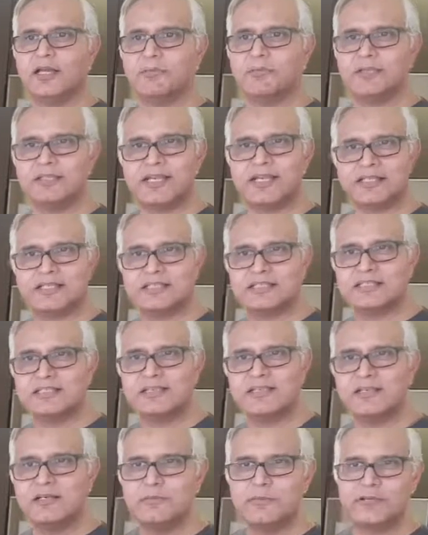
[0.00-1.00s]
But that gets a
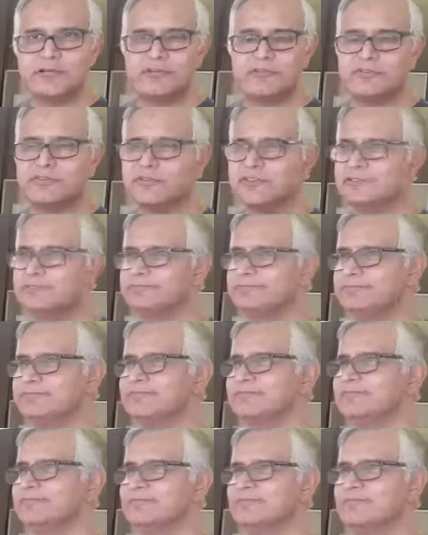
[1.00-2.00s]
little bit of,
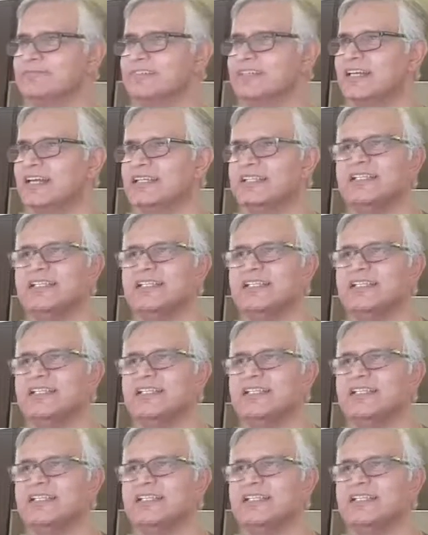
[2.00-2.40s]
I